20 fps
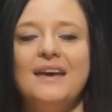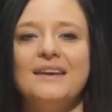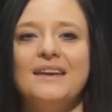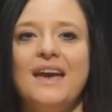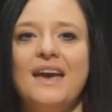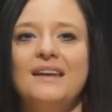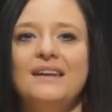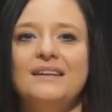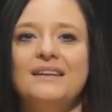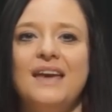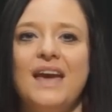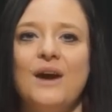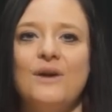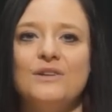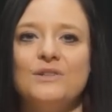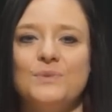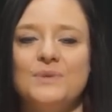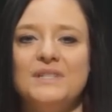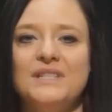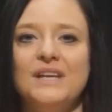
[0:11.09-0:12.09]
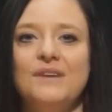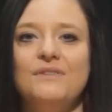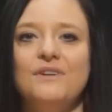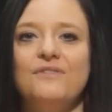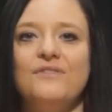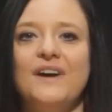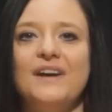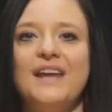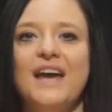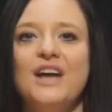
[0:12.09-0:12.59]
Katie Cares received
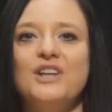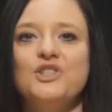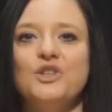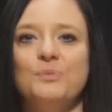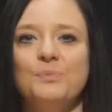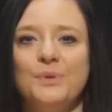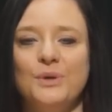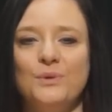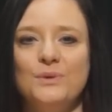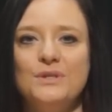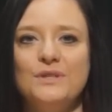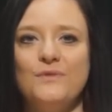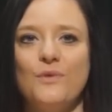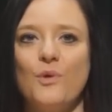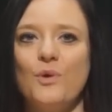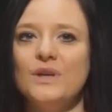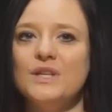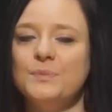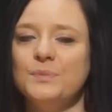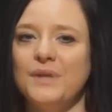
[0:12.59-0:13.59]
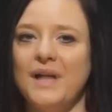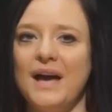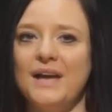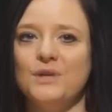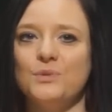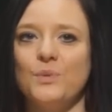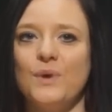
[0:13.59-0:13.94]
a financial boost for its planned